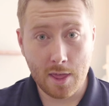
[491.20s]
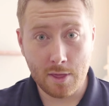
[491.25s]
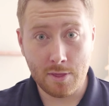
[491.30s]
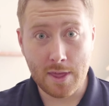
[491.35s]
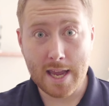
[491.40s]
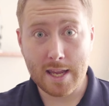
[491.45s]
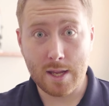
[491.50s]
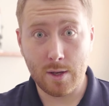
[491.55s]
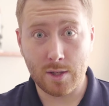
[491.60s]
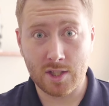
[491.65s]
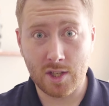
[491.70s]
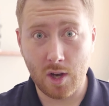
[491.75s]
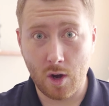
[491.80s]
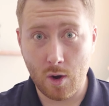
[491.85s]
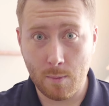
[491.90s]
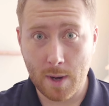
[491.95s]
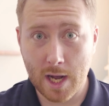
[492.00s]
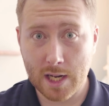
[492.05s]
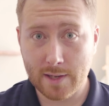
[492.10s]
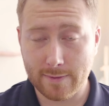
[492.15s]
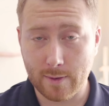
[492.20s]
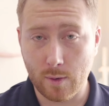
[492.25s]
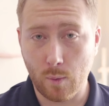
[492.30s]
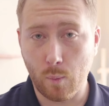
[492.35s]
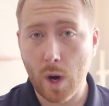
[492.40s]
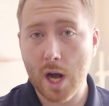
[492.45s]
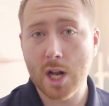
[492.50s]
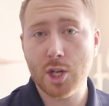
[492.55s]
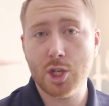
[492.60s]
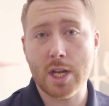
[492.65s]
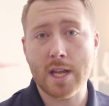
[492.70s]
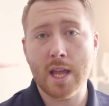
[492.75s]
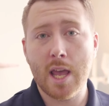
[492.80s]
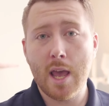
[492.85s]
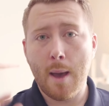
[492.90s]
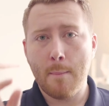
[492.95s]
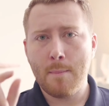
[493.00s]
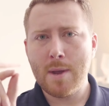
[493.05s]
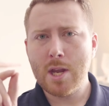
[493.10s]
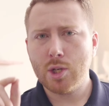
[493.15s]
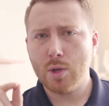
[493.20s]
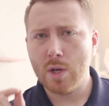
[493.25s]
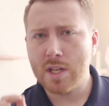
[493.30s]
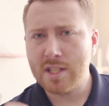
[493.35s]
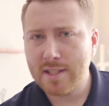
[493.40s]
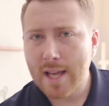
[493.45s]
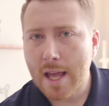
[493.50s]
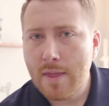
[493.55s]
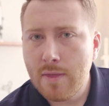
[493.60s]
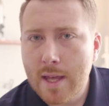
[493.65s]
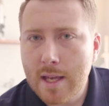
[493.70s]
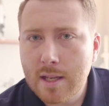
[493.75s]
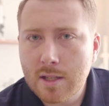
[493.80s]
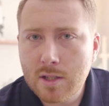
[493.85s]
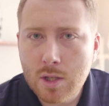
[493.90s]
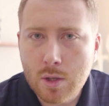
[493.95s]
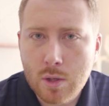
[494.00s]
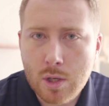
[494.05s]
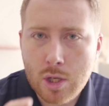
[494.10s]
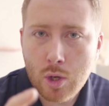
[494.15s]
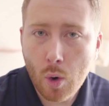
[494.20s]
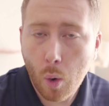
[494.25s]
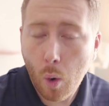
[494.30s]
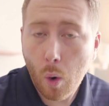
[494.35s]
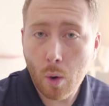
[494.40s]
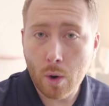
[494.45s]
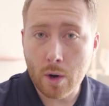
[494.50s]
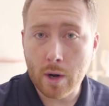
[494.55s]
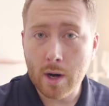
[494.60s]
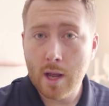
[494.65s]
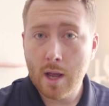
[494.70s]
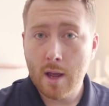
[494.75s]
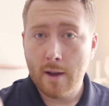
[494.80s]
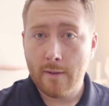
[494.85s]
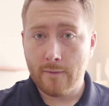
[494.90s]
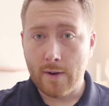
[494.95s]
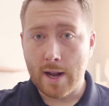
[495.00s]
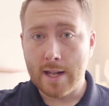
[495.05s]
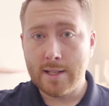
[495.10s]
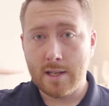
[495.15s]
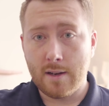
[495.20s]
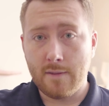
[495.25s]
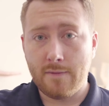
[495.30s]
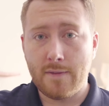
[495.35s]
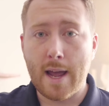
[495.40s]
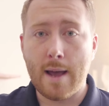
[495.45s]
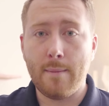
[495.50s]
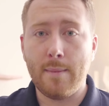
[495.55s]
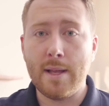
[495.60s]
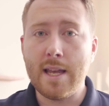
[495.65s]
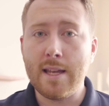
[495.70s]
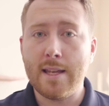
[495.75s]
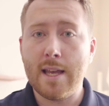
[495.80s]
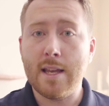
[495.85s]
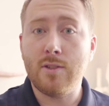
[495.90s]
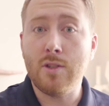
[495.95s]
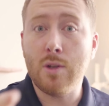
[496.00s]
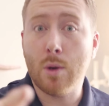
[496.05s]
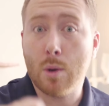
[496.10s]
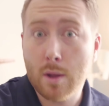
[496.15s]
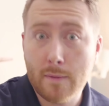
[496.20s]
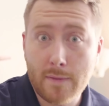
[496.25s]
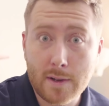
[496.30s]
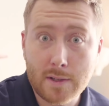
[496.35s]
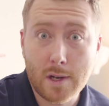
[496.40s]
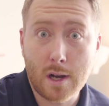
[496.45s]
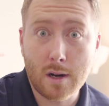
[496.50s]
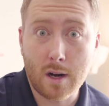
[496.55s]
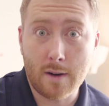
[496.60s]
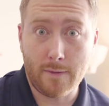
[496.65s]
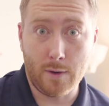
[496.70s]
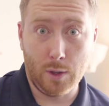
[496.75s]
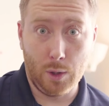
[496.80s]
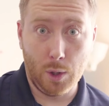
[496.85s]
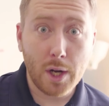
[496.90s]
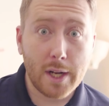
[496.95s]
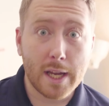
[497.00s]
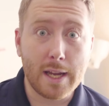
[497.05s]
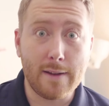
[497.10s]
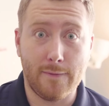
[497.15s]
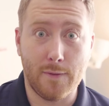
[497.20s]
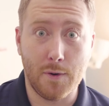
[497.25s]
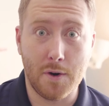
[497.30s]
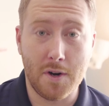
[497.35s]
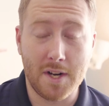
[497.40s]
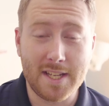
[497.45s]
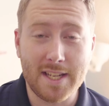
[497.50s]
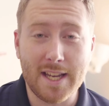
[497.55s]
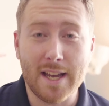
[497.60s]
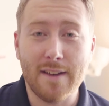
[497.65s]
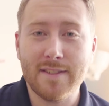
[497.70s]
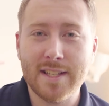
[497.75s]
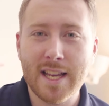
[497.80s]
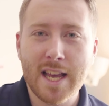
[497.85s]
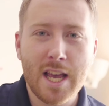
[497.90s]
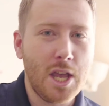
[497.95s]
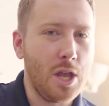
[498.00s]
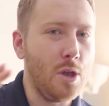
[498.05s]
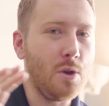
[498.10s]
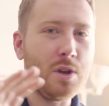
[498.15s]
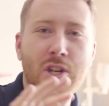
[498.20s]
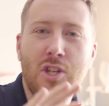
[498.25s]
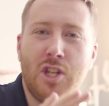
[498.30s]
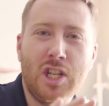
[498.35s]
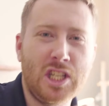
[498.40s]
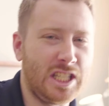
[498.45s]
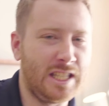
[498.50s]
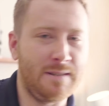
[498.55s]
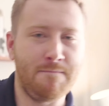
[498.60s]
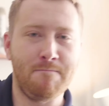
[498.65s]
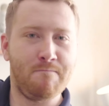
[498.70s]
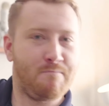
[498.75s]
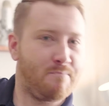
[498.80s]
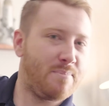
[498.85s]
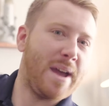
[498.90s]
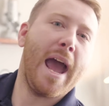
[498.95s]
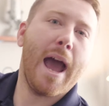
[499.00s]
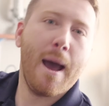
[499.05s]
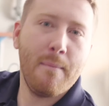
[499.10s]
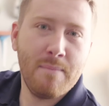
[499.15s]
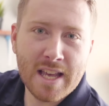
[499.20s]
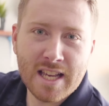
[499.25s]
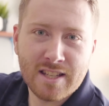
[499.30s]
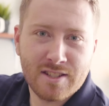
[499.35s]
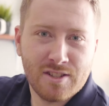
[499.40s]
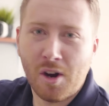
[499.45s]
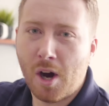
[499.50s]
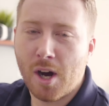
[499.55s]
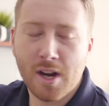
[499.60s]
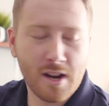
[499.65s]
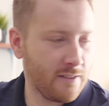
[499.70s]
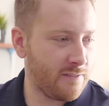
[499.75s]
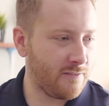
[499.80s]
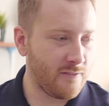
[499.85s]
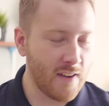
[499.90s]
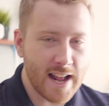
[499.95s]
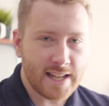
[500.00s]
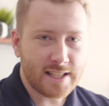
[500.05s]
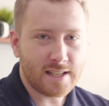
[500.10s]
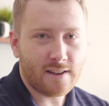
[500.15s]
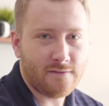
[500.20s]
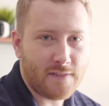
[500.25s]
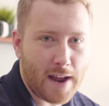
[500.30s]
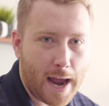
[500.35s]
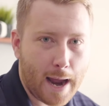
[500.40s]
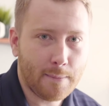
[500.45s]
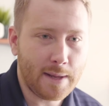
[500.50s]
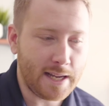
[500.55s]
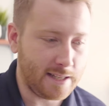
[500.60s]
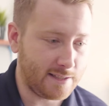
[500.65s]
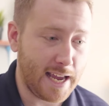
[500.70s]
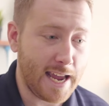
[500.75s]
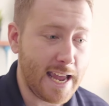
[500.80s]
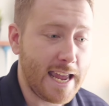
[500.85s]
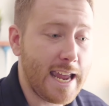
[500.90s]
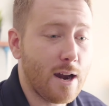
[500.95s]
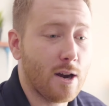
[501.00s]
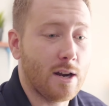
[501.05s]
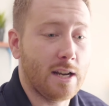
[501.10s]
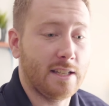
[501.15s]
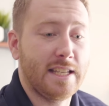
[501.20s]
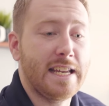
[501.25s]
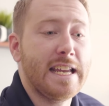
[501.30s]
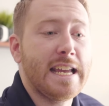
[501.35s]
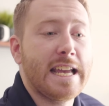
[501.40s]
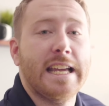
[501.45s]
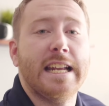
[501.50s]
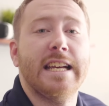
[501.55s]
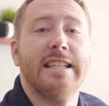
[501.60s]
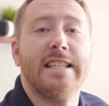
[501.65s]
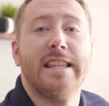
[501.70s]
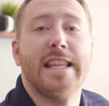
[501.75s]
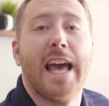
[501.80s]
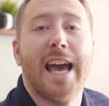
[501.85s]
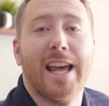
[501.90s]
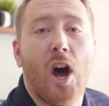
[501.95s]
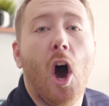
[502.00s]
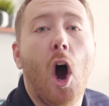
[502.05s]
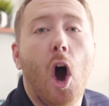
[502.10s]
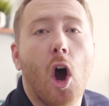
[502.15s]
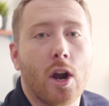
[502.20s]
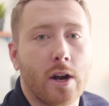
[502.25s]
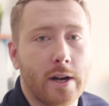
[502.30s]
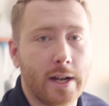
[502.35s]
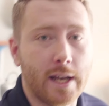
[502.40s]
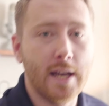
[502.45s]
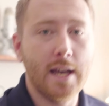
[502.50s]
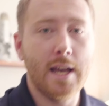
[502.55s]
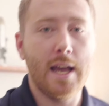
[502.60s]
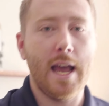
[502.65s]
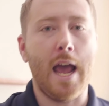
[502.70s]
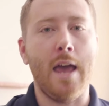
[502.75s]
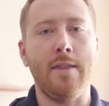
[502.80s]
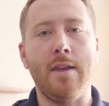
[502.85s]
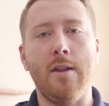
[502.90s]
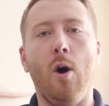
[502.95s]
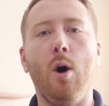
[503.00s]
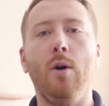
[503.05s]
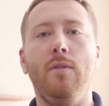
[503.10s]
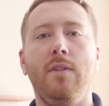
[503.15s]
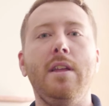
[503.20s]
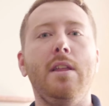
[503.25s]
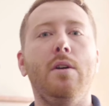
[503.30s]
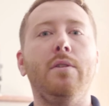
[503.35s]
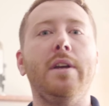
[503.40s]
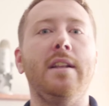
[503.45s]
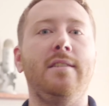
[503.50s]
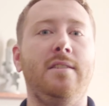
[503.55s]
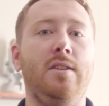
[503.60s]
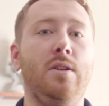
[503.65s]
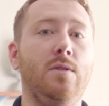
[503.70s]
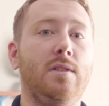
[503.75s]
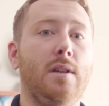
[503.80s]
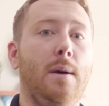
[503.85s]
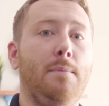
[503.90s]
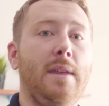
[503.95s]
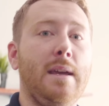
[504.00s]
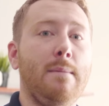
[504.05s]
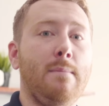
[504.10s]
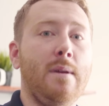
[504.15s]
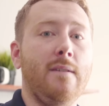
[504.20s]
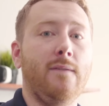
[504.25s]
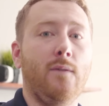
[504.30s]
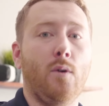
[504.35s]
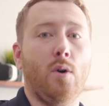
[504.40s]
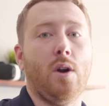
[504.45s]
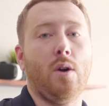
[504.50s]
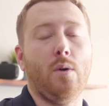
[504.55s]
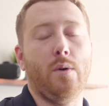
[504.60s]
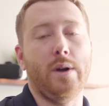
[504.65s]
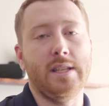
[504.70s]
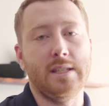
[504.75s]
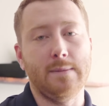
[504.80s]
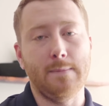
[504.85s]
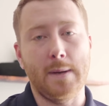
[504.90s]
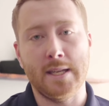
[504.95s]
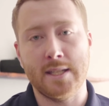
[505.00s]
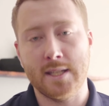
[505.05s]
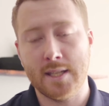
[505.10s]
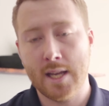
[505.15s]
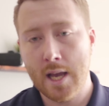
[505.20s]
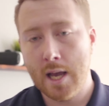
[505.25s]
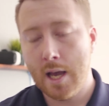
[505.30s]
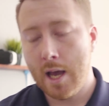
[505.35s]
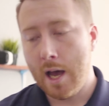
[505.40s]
thank you so much for watching. Be sure to send this to your friends and family in case you're the photographer looking for a gift. You can just spam this to all your friends and family and say, here, see, it isn't that hard. And then hopefully they'll get you something before Christmas.